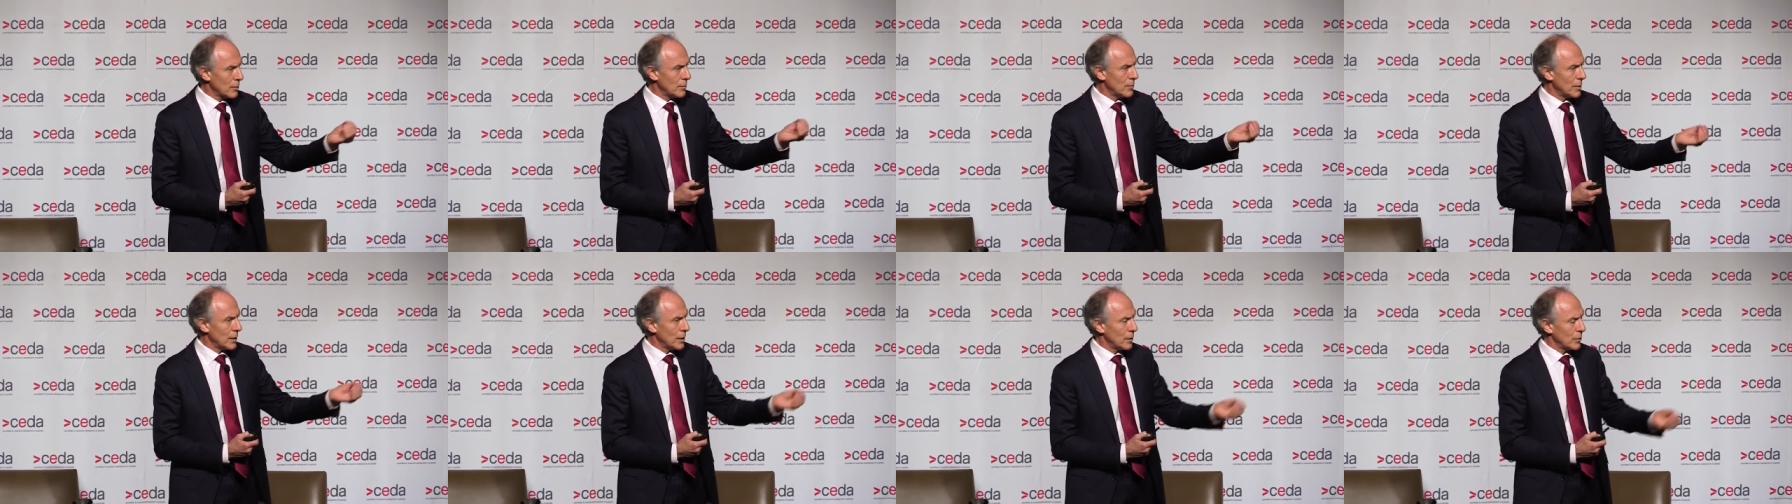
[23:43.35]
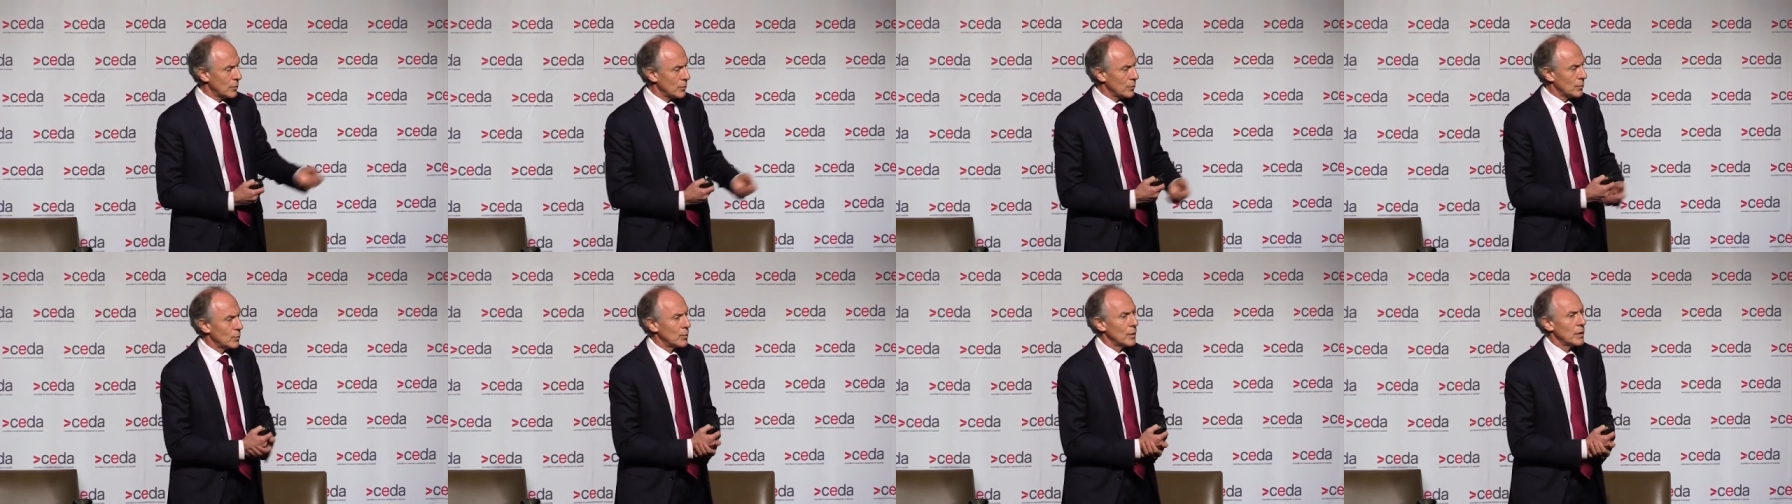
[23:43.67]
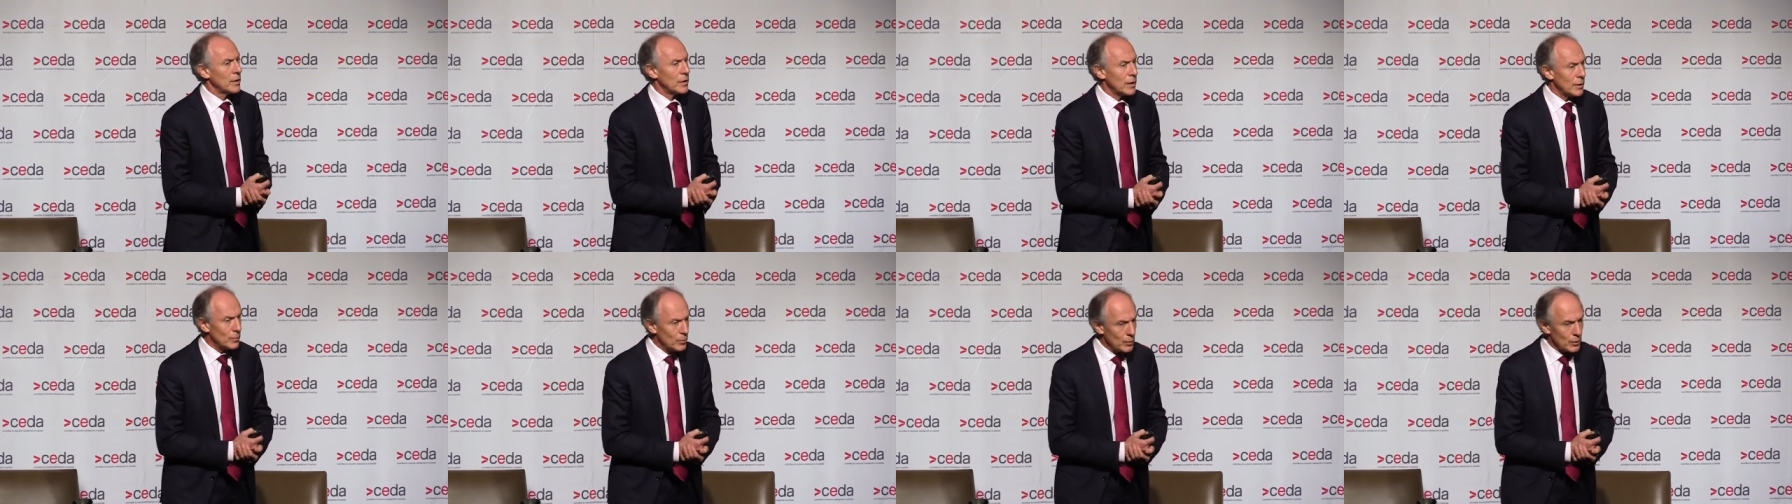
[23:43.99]
compared to
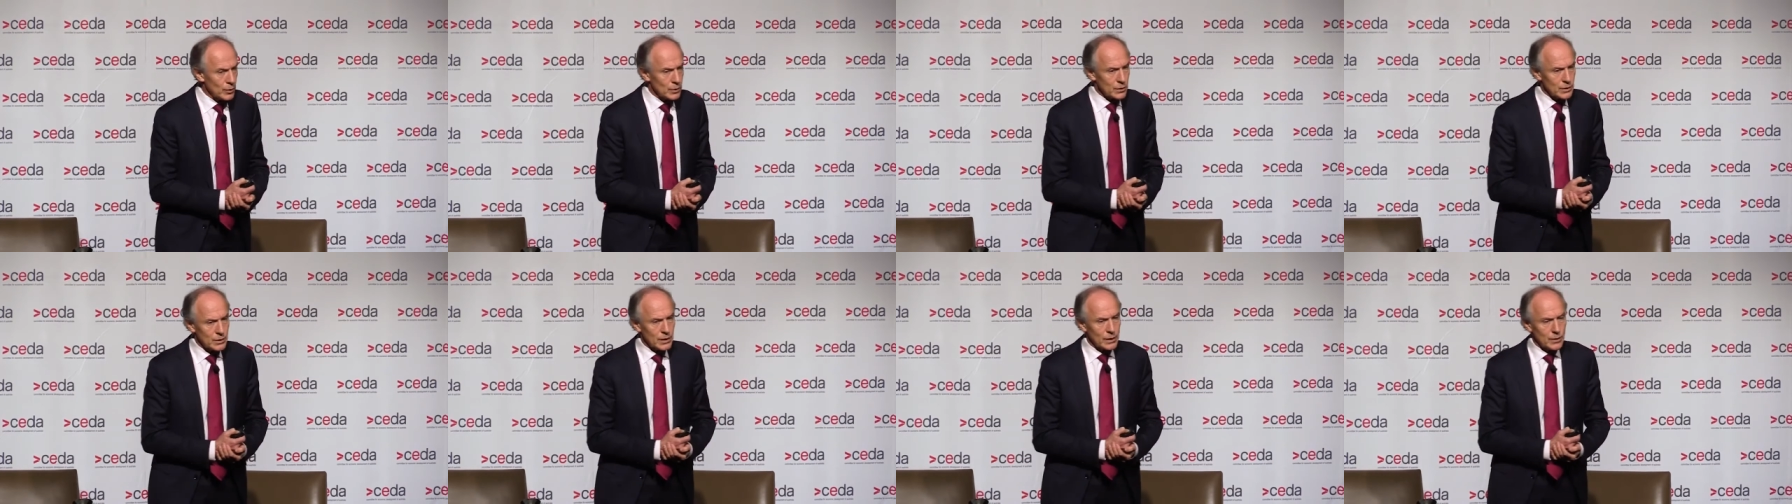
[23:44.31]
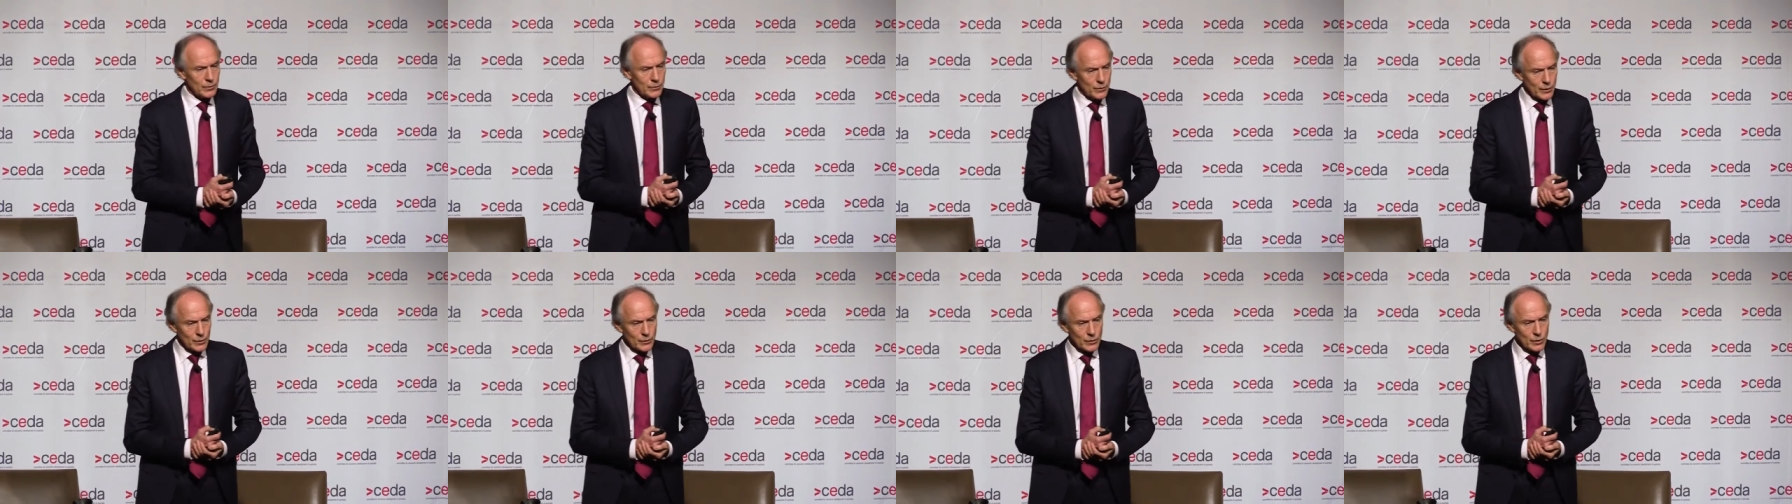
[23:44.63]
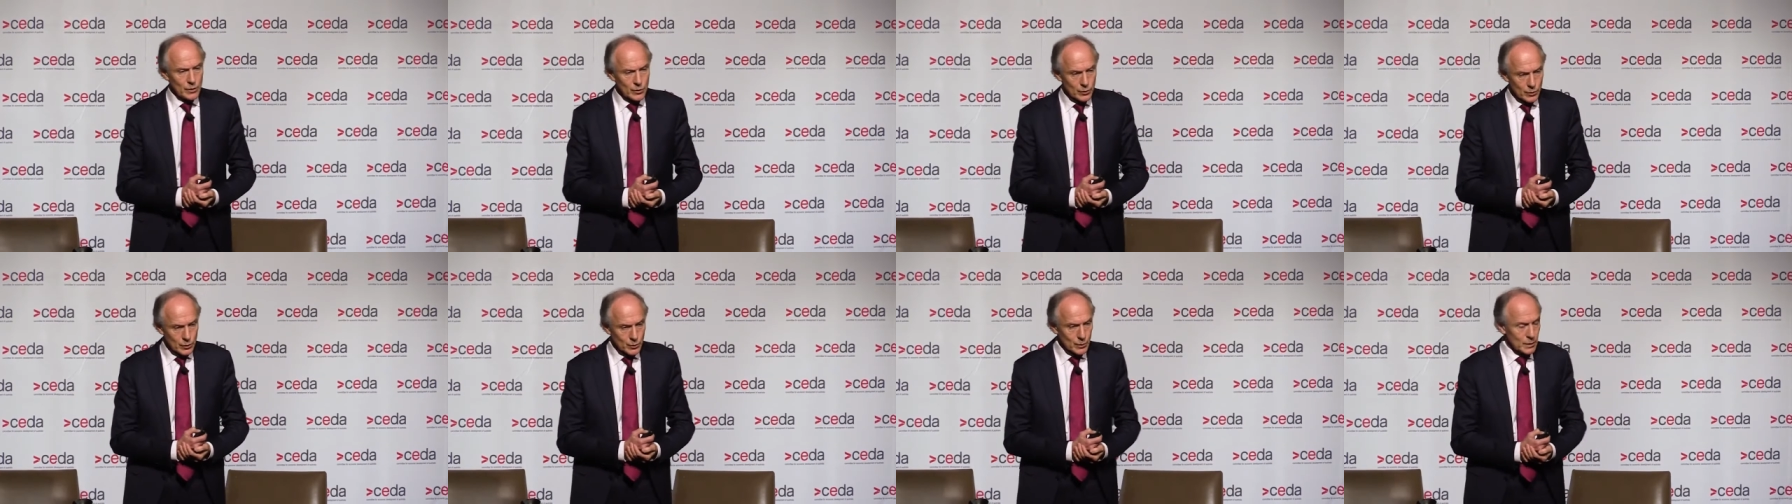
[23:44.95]
where they were 10,
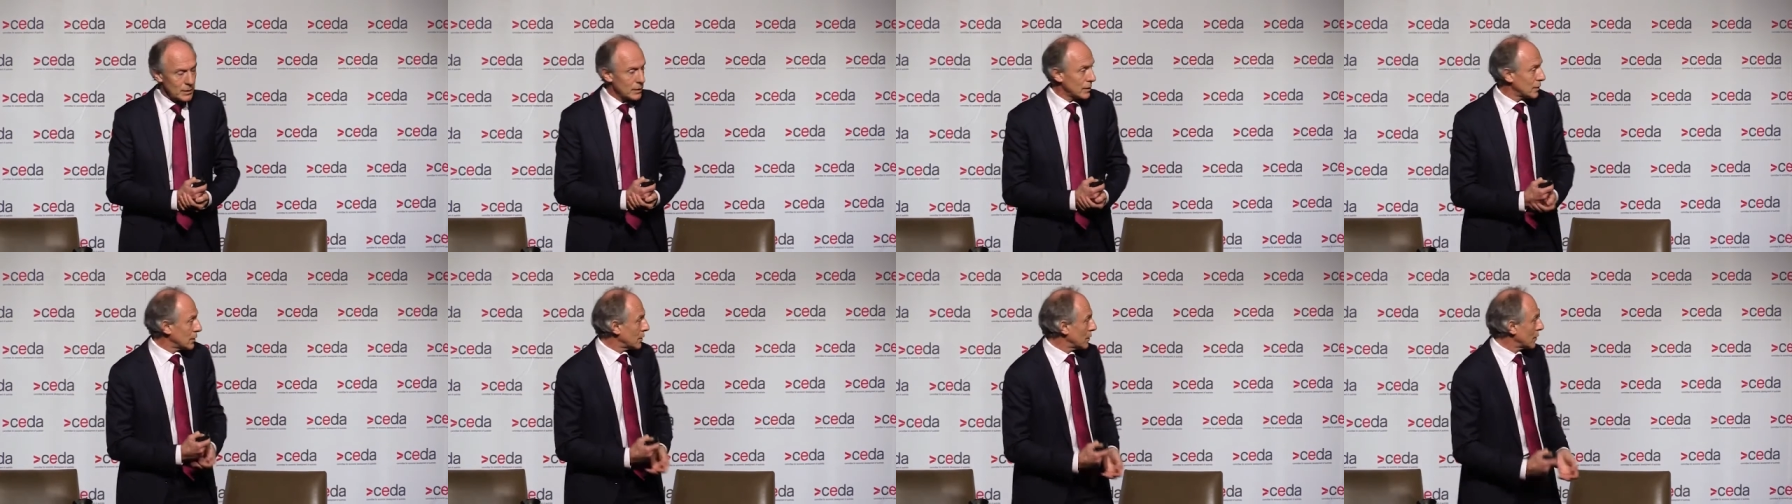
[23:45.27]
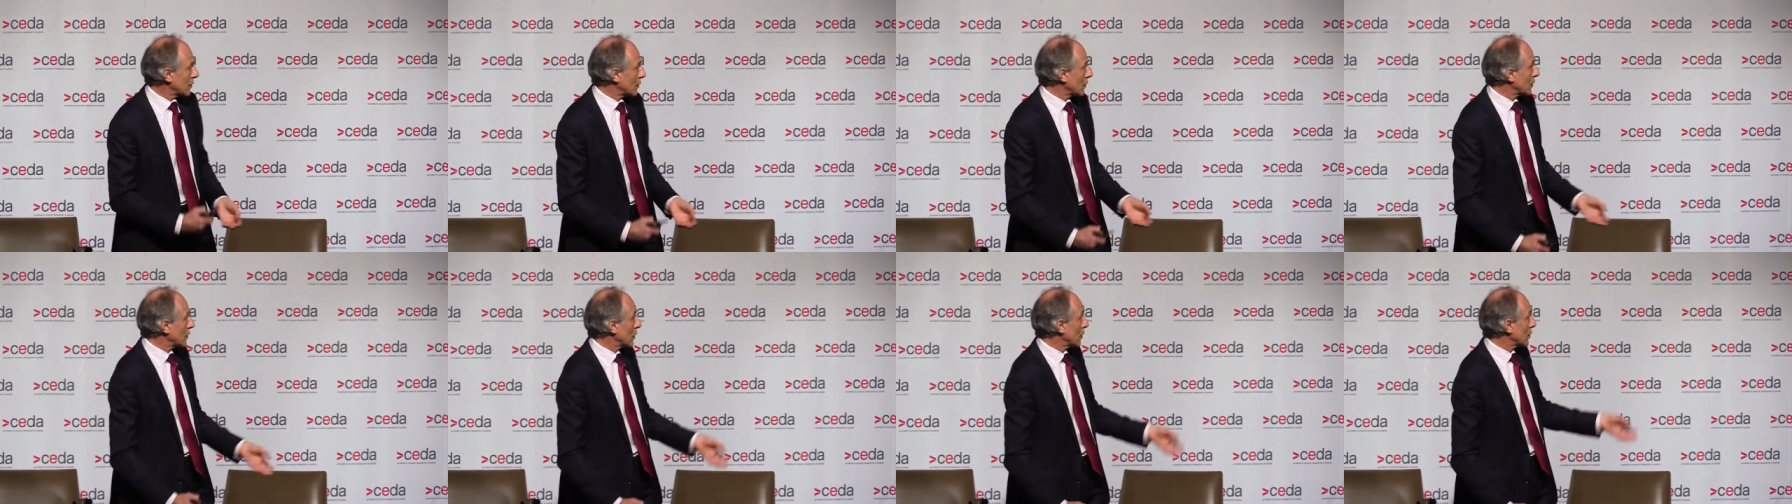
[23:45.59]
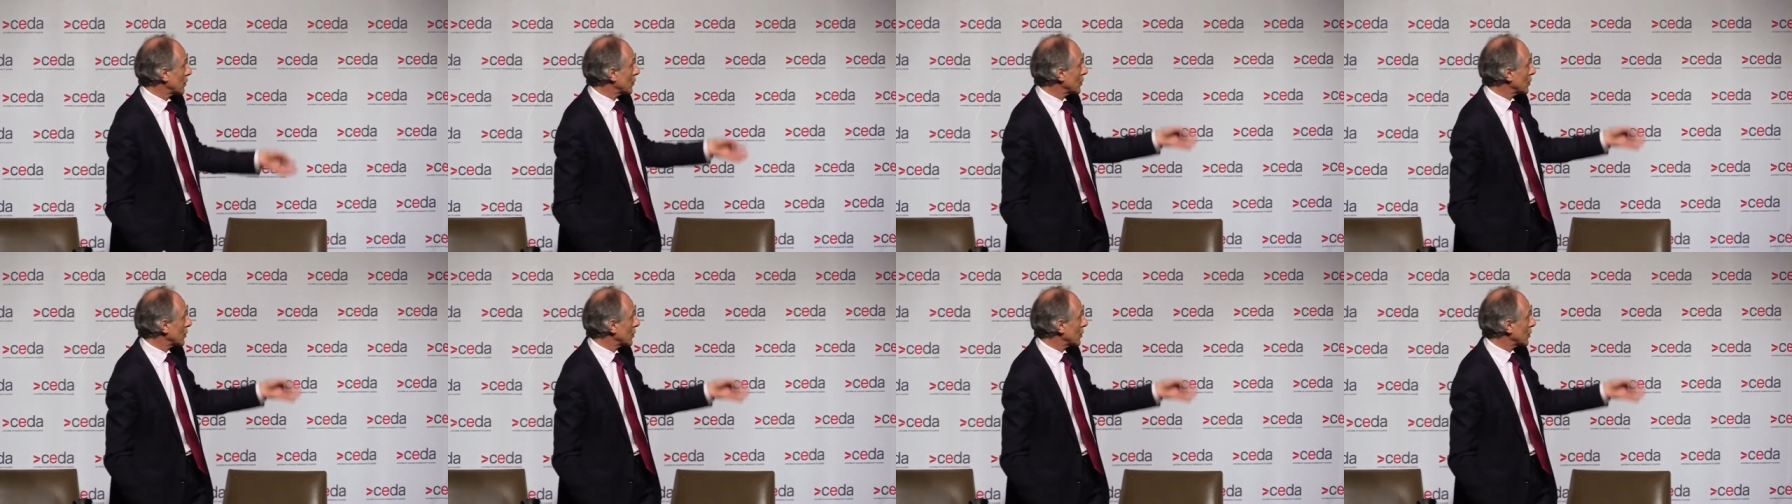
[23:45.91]
15, or 20 years ago.